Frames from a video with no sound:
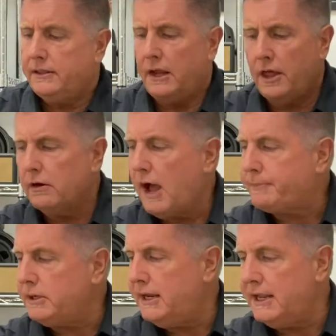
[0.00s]
Another
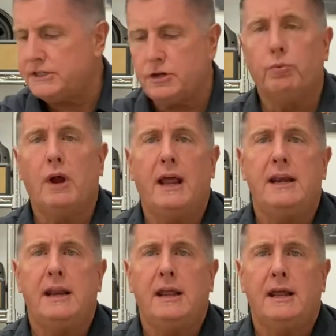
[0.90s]
option is to
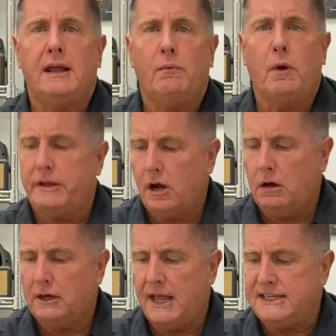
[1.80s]
run what we
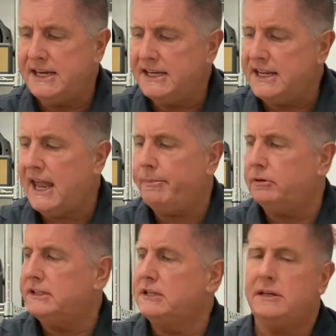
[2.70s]
call a D-to-D cable,
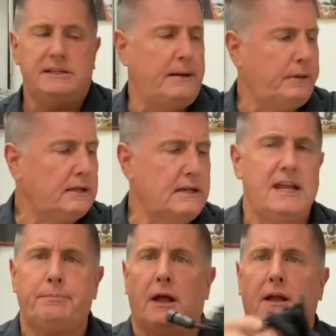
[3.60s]
DIN plug to
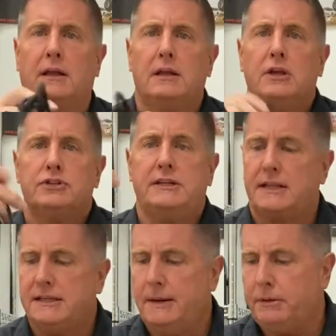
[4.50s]
DIN plug. So you take
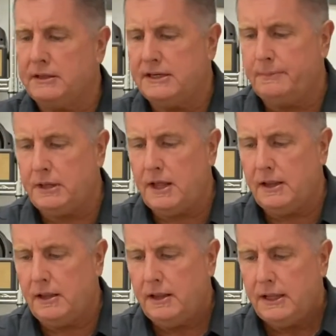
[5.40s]
the DIN plug to DIN
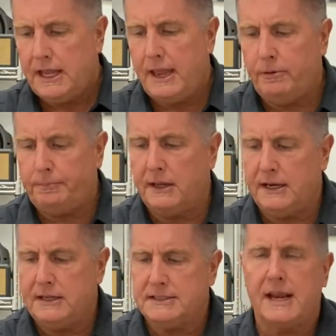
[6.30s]
plug cable, plug it
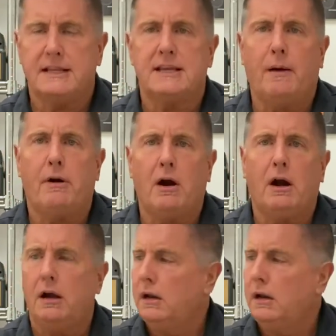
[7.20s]
in the side of the soundbar.